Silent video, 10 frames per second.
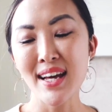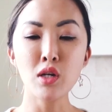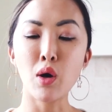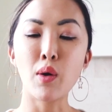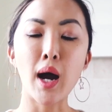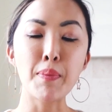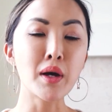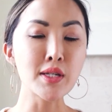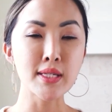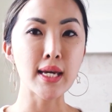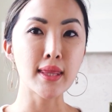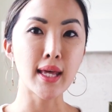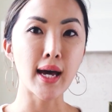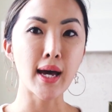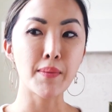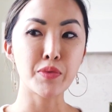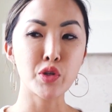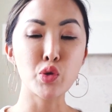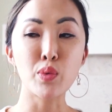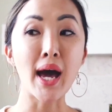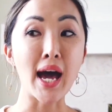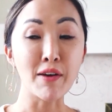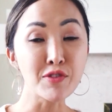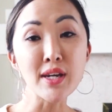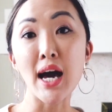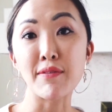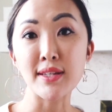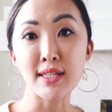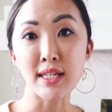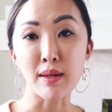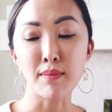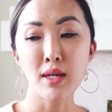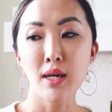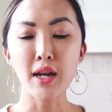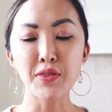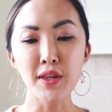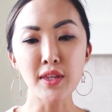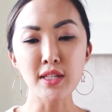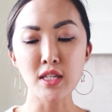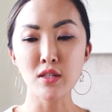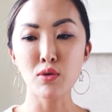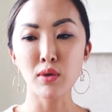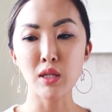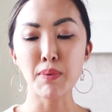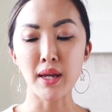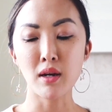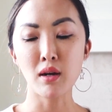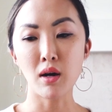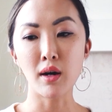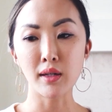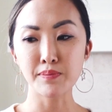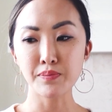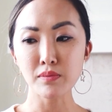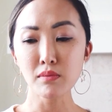You know, I'm not saying that you have to have a team, and I think this is solely dependent on